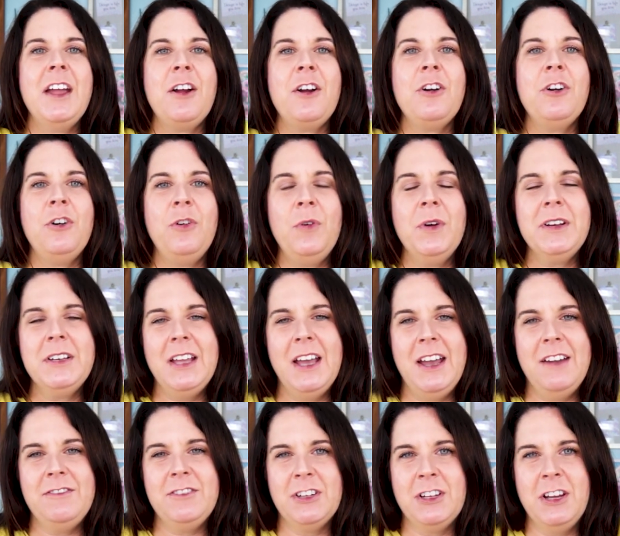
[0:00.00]
they are going to
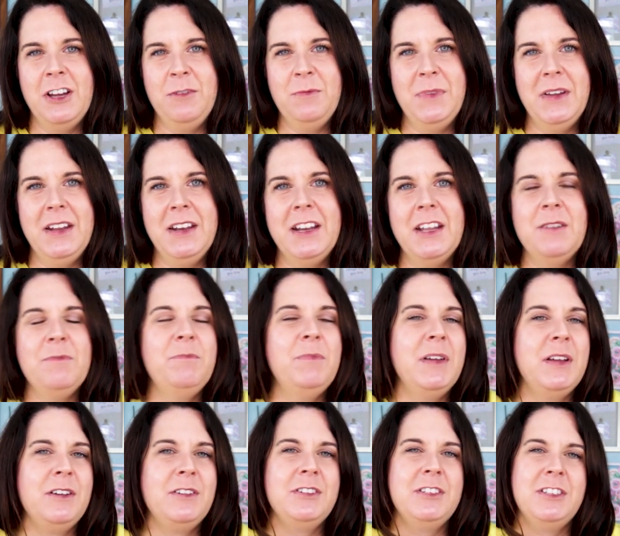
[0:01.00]
have to come in and
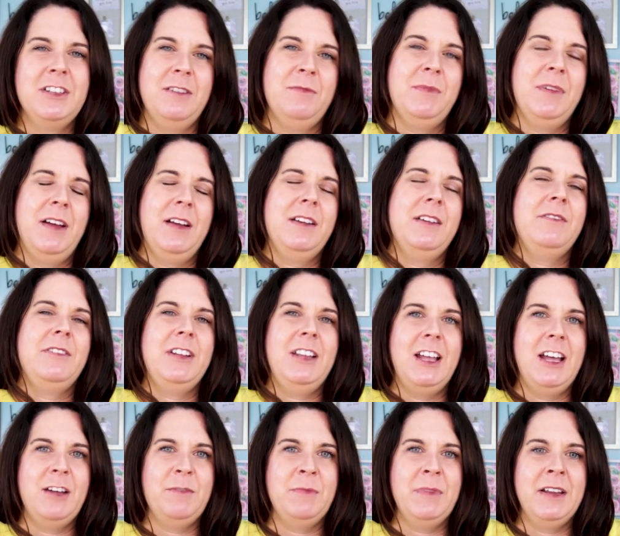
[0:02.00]
build some kind of
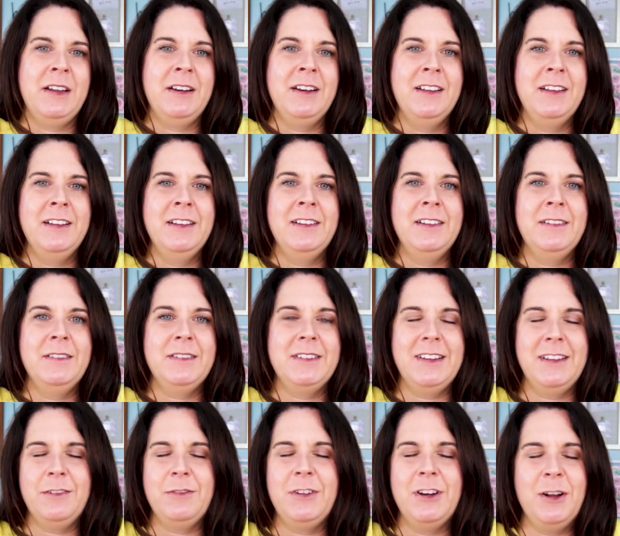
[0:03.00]
alignment.
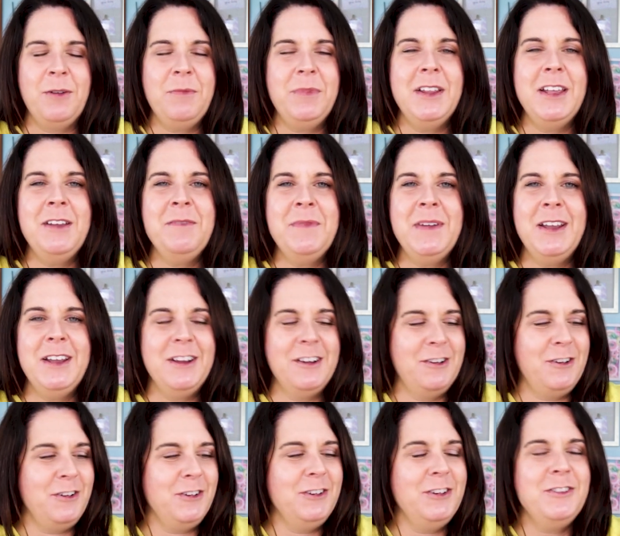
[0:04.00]
Tell them, you don't believe me,
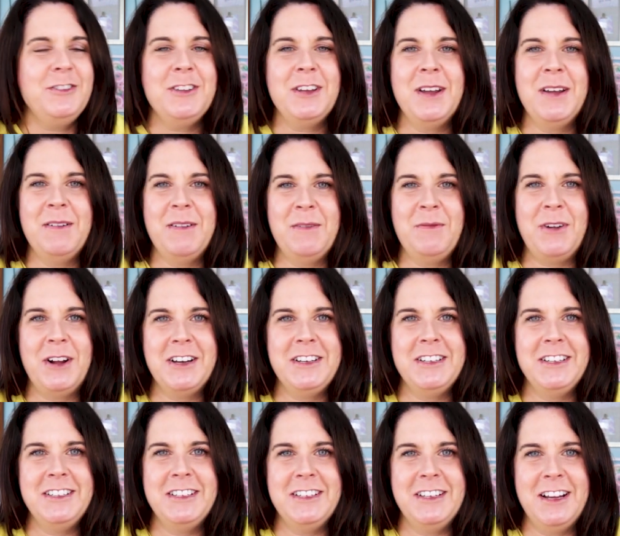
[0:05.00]
go on YouTube and watch
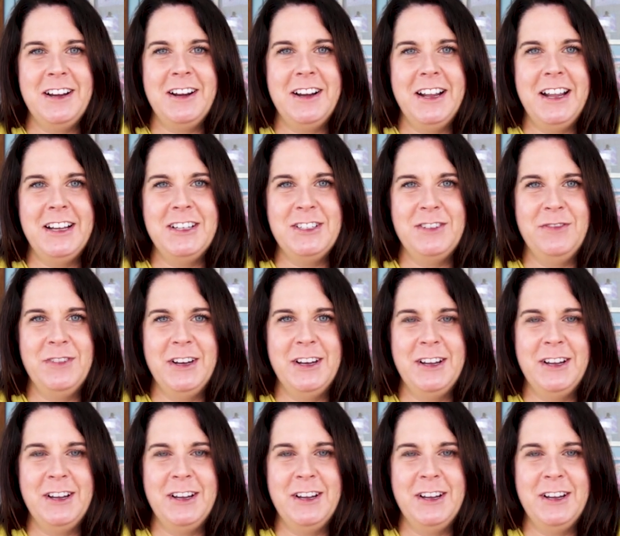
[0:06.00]
these interrogation